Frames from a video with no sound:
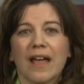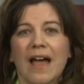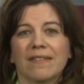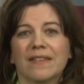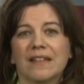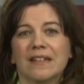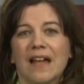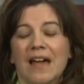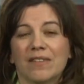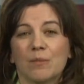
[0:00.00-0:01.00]
at
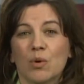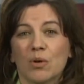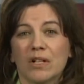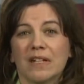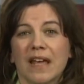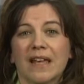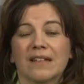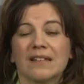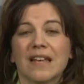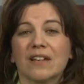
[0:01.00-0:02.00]
the board
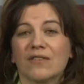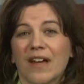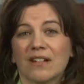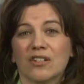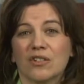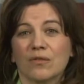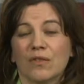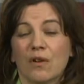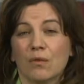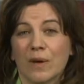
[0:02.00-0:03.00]
and take advantage
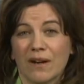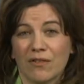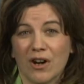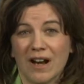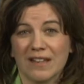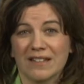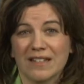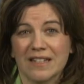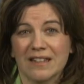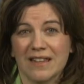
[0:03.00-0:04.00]
of whatever I
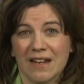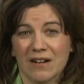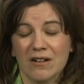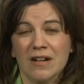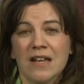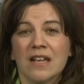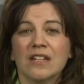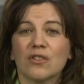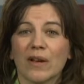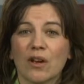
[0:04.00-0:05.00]
see there.
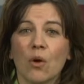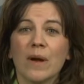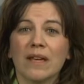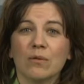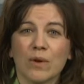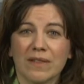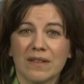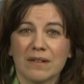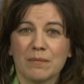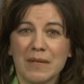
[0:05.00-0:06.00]
So I go in with
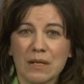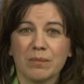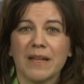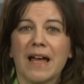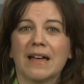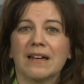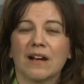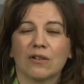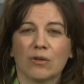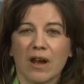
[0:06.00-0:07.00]
a meal plan,
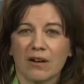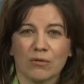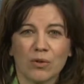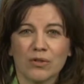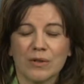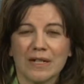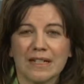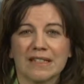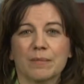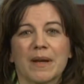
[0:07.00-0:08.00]
a grocery
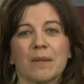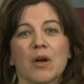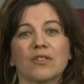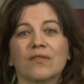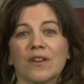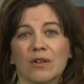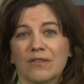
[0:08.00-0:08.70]
list, but I'm also very